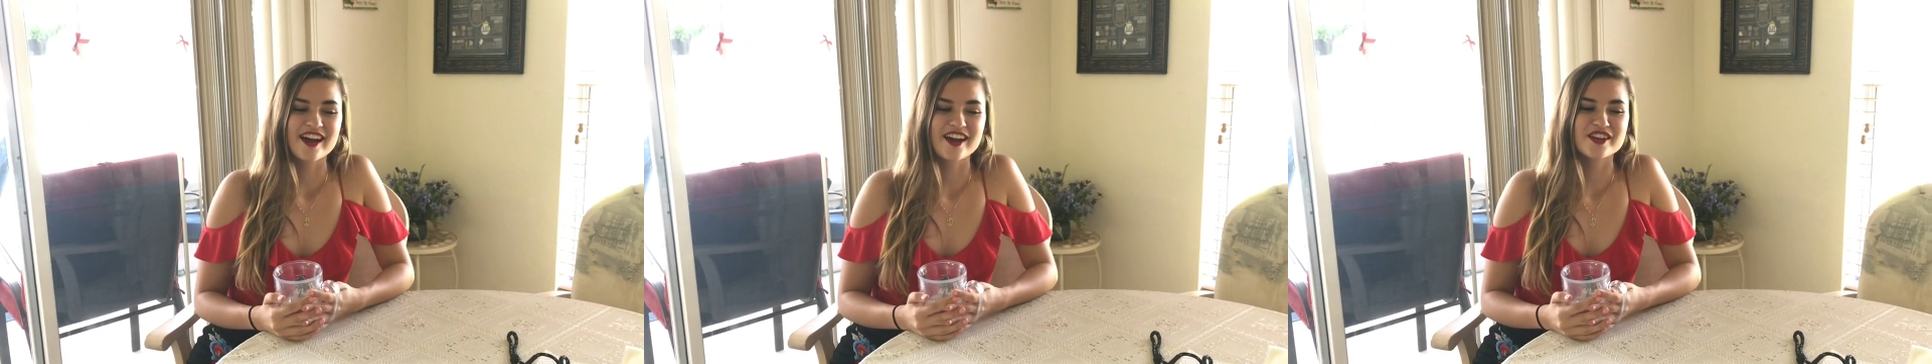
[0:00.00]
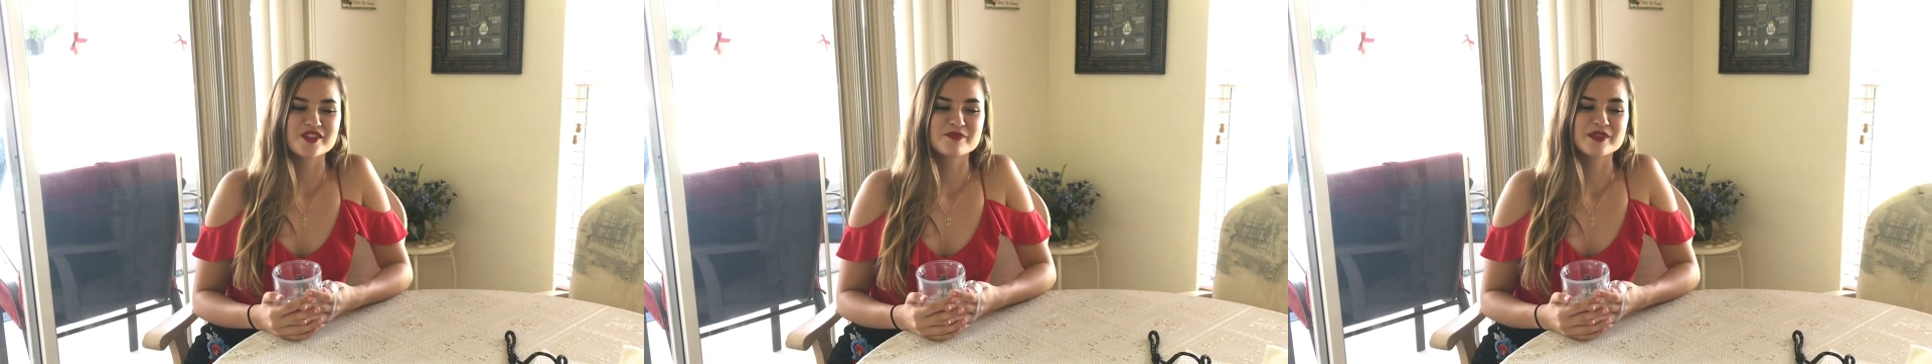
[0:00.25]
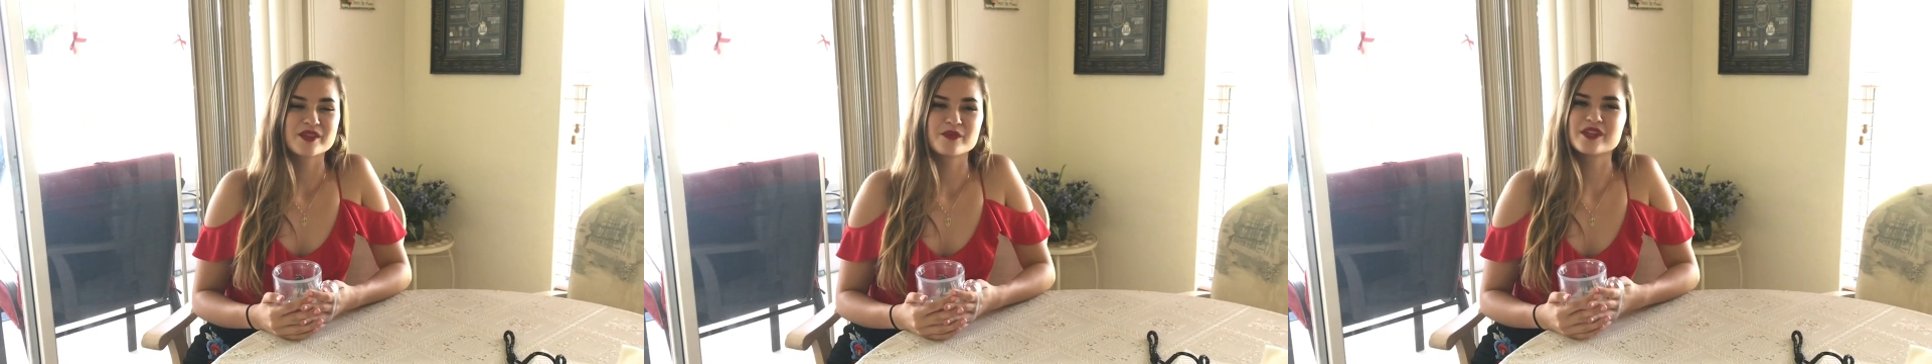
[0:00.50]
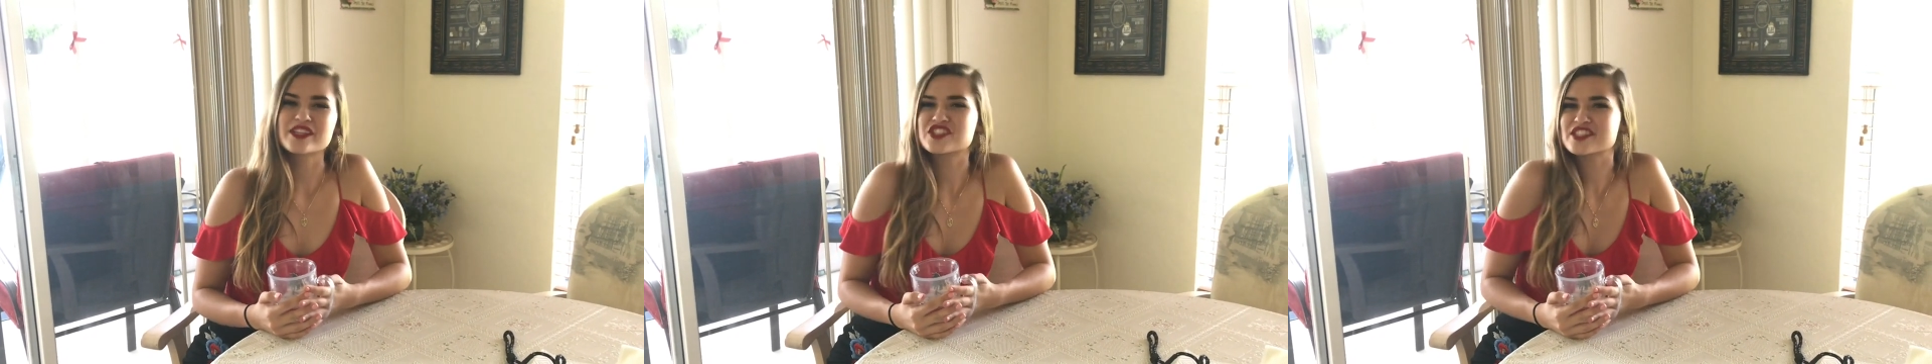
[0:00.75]

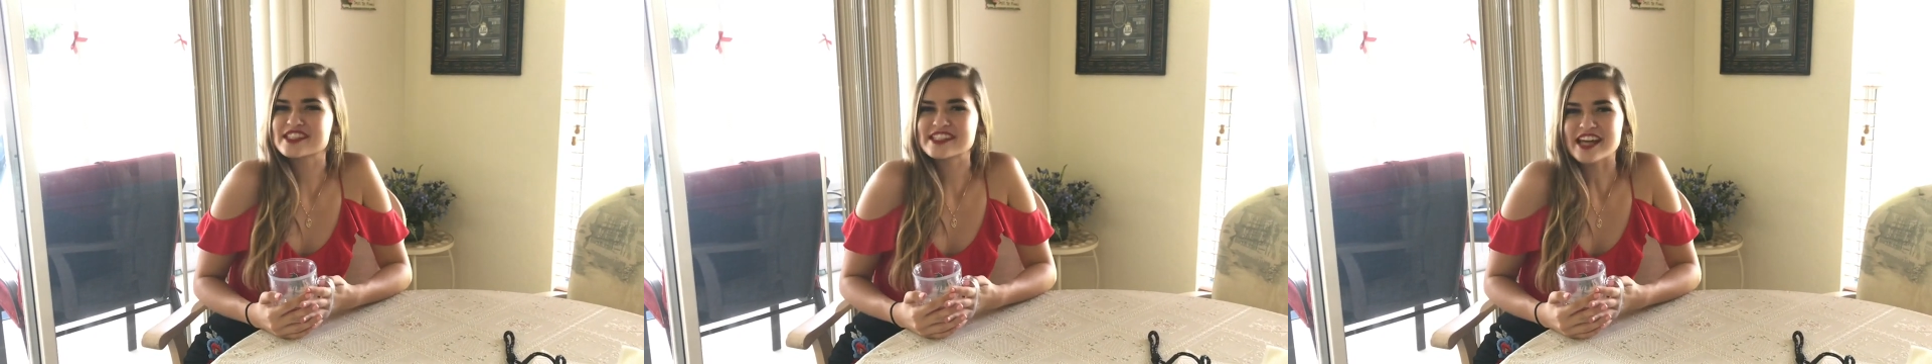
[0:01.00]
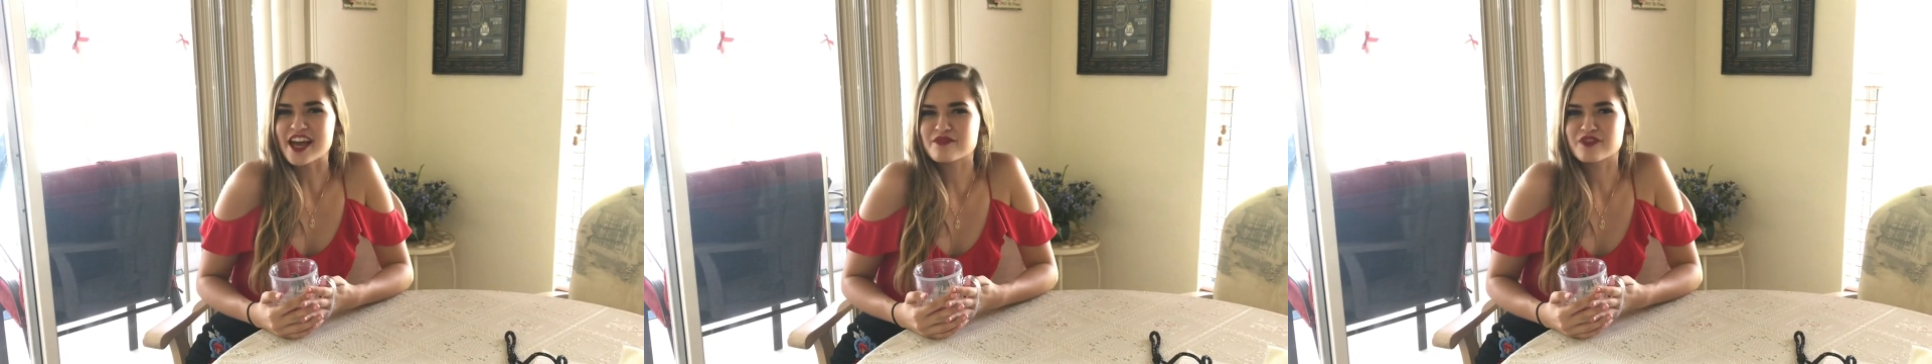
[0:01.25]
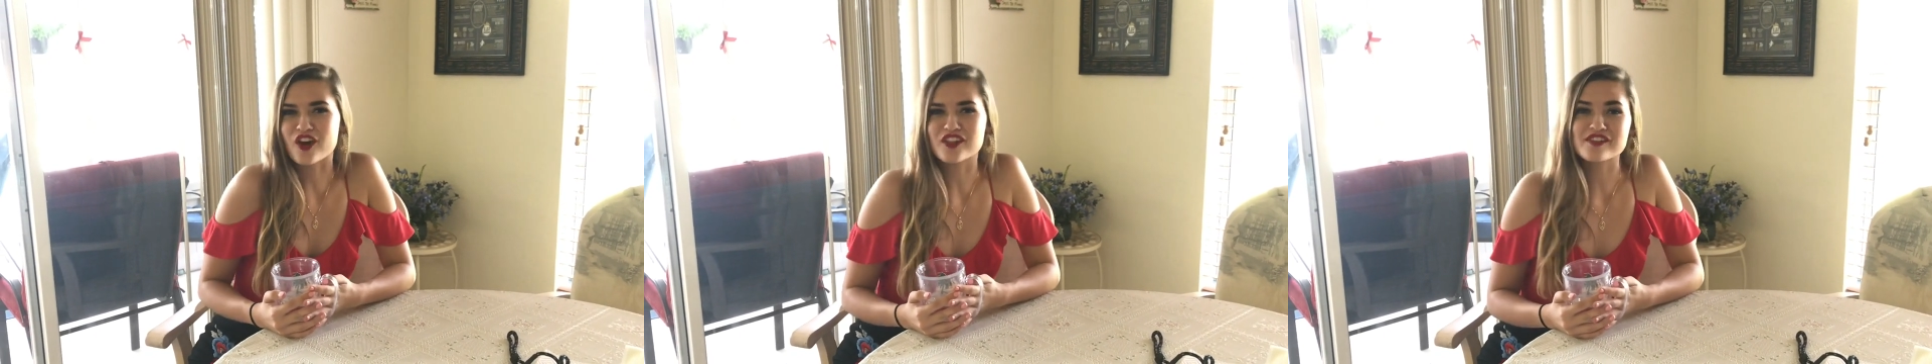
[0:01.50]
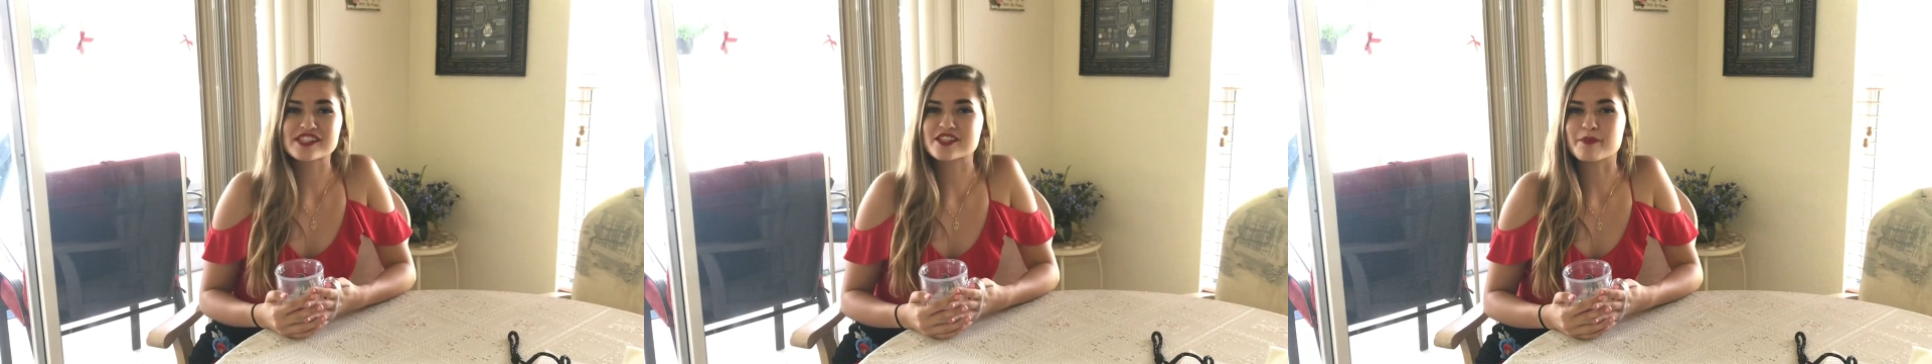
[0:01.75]
It's just a time for all of us